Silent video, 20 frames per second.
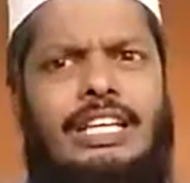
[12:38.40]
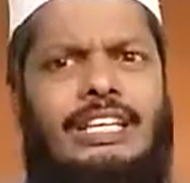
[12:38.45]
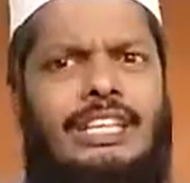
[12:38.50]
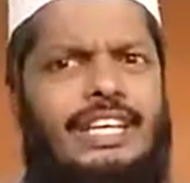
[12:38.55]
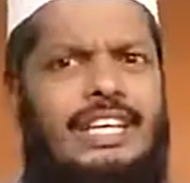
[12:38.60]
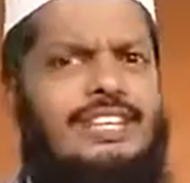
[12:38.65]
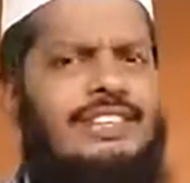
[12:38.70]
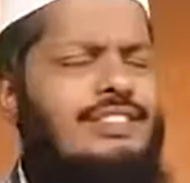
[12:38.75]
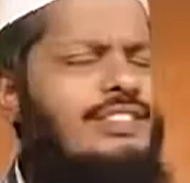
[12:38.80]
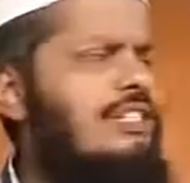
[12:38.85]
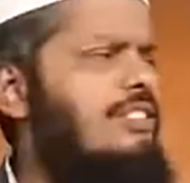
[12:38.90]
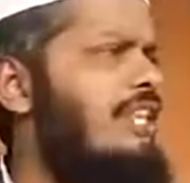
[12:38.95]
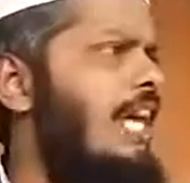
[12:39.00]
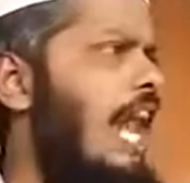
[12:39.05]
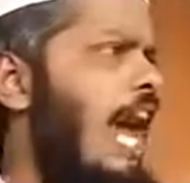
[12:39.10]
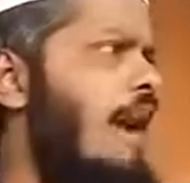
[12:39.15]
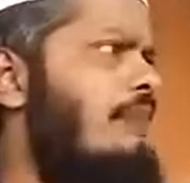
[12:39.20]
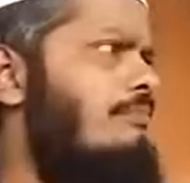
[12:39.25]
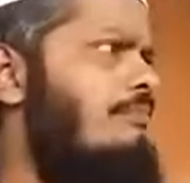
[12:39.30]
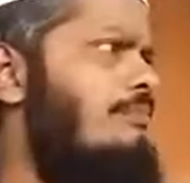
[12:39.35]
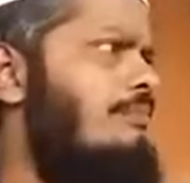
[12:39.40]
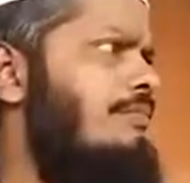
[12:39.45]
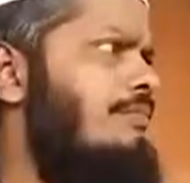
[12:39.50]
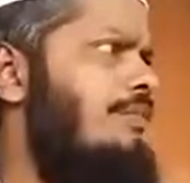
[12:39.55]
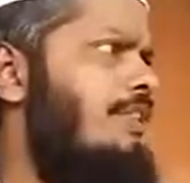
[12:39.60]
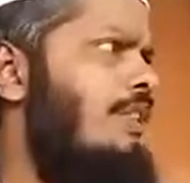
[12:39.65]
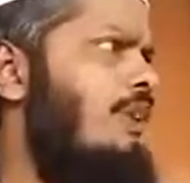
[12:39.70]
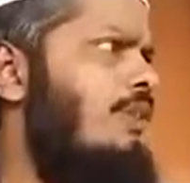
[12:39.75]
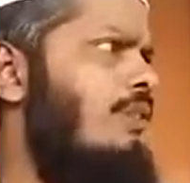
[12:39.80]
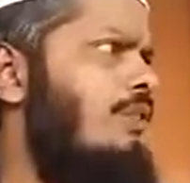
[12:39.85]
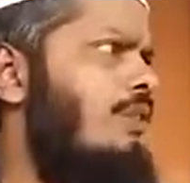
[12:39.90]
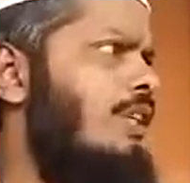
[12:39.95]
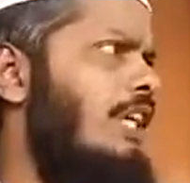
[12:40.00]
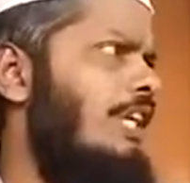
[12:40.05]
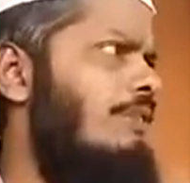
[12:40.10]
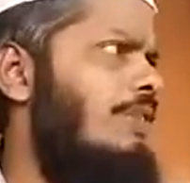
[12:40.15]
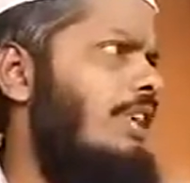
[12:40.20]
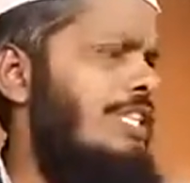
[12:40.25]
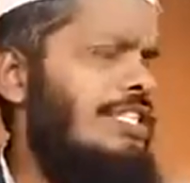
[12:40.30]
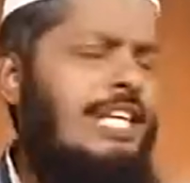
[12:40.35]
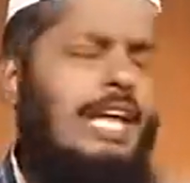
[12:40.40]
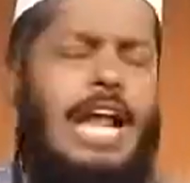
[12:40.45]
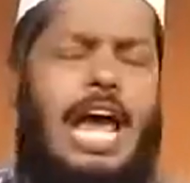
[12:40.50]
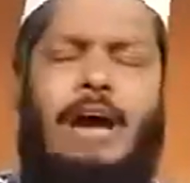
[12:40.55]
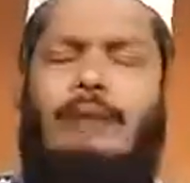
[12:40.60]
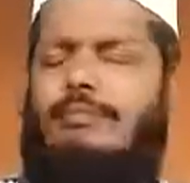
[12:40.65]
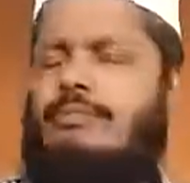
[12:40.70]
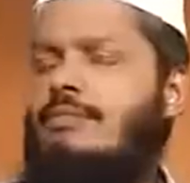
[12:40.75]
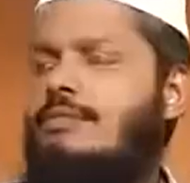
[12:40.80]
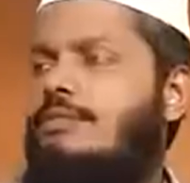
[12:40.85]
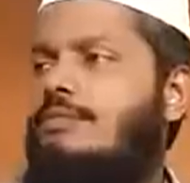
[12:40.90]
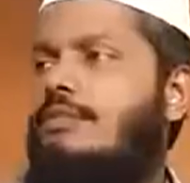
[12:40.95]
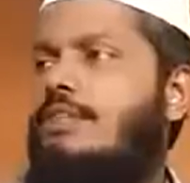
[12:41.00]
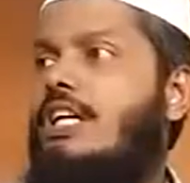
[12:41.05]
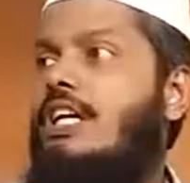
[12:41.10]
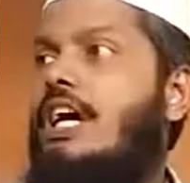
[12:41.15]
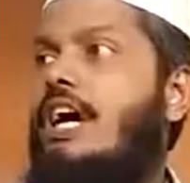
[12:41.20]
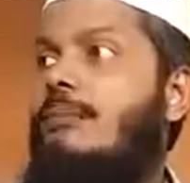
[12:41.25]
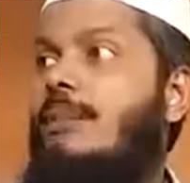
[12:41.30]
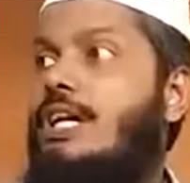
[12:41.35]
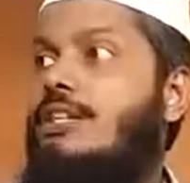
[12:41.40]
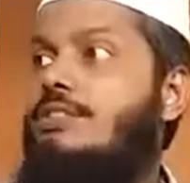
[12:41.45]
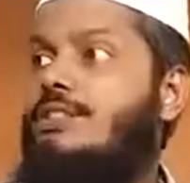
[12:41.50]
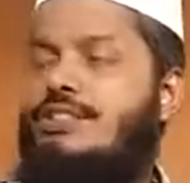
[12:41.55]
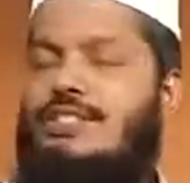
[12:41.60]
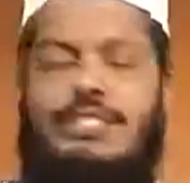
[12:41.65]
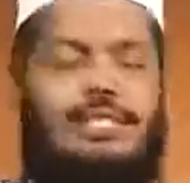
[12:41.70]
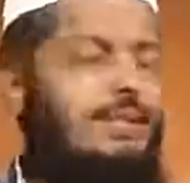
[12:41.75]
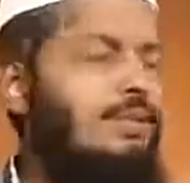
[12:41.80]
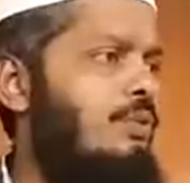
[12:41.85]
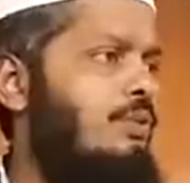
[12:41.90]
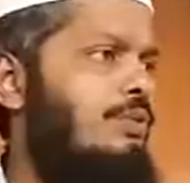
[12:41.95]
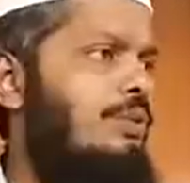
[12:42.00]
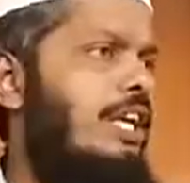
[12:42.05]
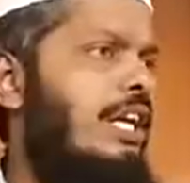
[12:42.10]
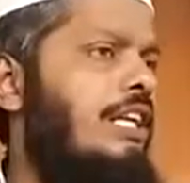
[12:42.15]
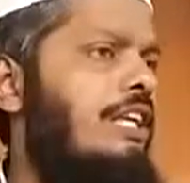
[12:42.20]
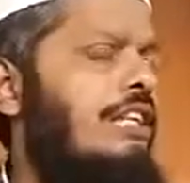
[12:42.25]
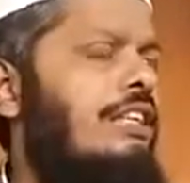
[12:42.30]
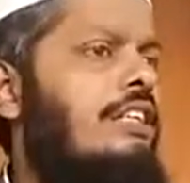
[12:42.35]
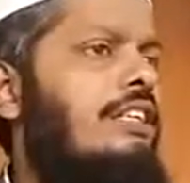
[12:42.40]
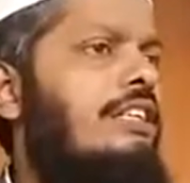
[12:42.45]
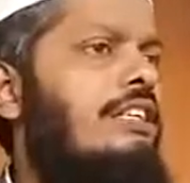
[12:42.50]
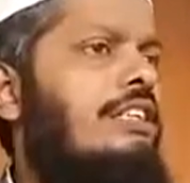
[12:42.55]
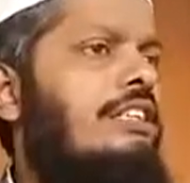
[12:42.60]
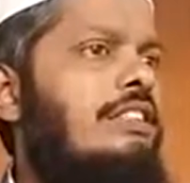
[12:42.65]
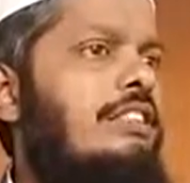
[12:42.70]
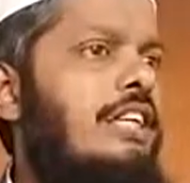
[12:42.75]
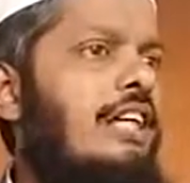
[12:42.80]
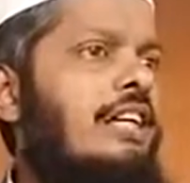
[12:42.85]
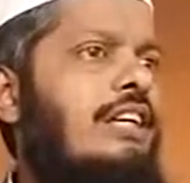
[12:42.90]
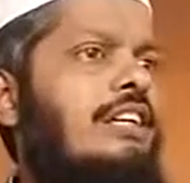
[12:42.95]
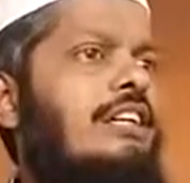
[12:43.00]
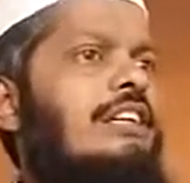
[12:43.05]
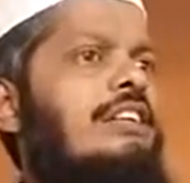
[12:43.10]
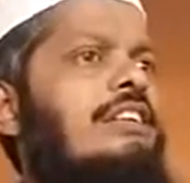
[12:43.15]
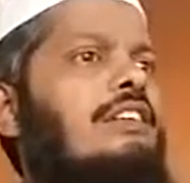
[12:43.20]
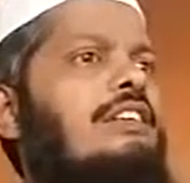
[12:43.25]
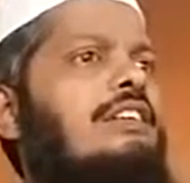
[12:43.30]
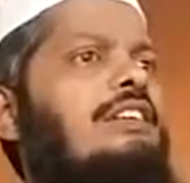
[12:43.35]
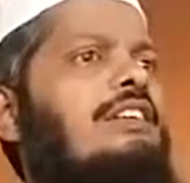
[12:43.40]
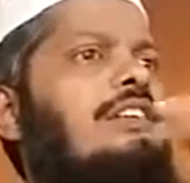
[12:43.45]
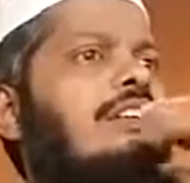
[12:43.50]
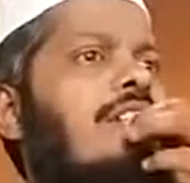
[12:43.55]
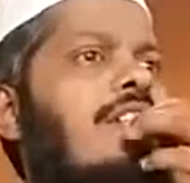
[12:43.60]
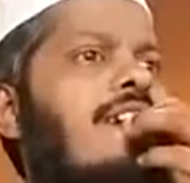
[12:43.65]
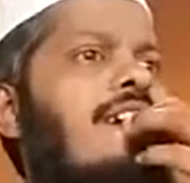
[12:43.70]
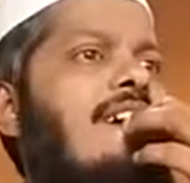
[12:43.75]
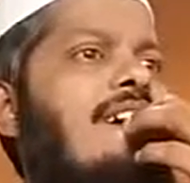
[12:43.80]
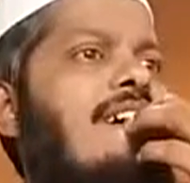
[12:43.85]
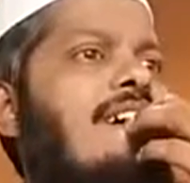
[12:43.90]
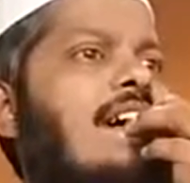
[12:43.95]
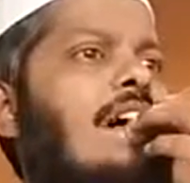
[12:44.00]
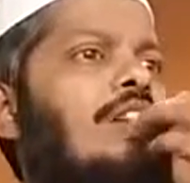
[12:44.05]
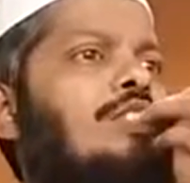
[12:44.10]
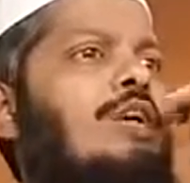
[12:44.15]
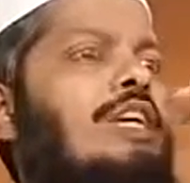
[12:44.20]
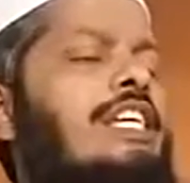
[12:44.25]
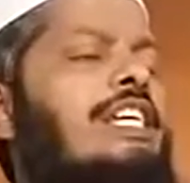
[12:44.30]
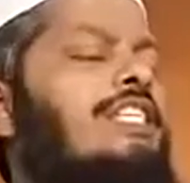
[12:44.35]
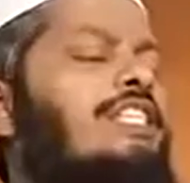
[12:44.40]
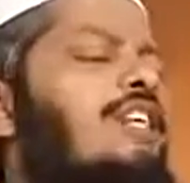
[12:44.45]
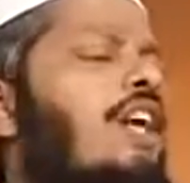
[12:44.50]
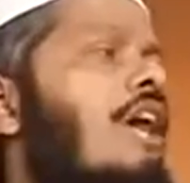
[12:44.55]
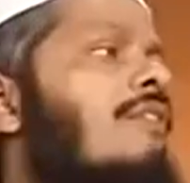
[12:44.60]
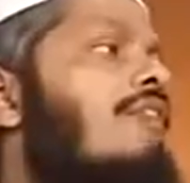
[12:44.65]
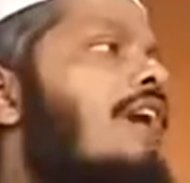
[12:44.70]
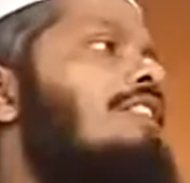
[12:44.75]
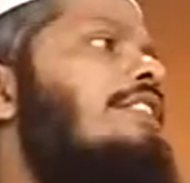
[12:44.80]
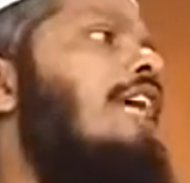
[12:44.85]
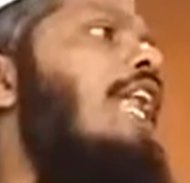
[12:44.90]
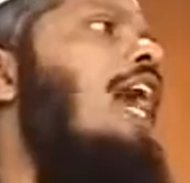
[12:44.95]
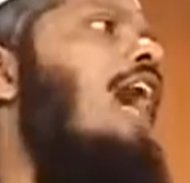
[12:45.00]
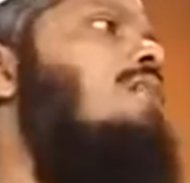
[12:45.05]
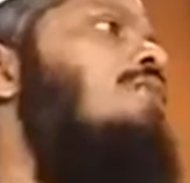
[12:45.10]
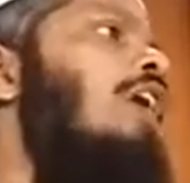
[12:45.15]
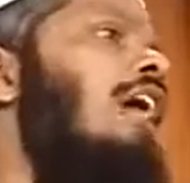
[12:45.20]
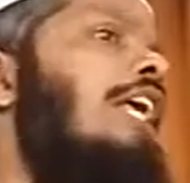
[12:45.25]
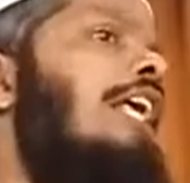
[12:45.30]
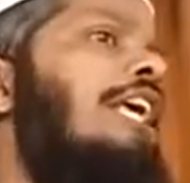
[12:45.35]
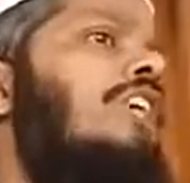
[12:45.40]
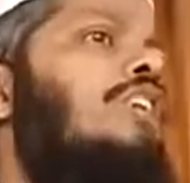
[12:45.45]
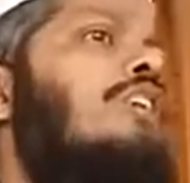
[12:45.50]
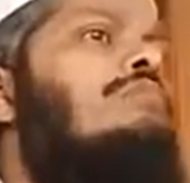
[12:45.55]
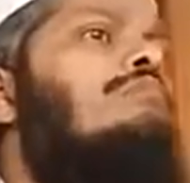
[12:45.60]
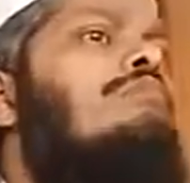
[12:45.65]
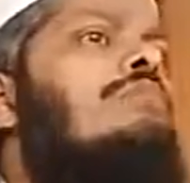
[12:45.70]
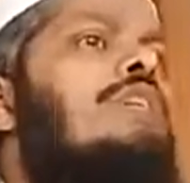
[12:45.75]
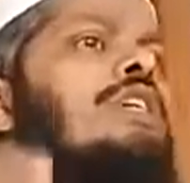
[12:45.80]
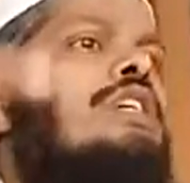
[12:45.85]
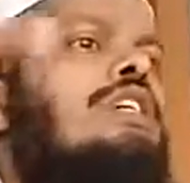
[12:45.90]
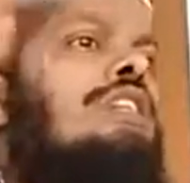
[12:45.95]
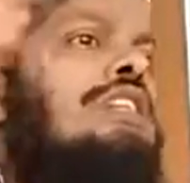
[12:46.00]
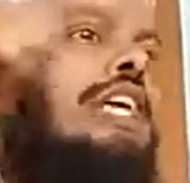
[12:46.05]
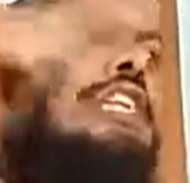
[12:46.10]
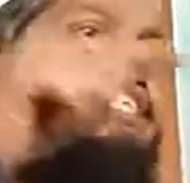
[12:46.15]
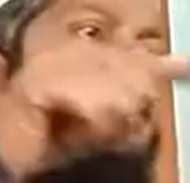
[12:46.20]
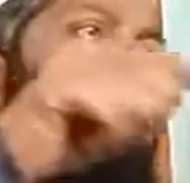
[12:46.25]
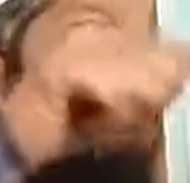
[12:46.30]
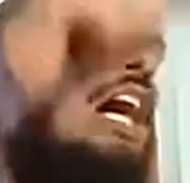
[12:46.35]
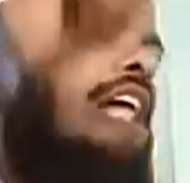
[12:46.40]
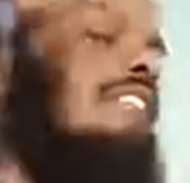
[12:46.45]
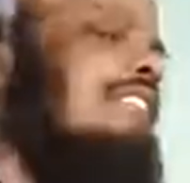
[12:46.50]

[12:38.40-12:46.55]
increase salam. Or convey salam amongst you. Then. So instead of Assalamu alaikum, they said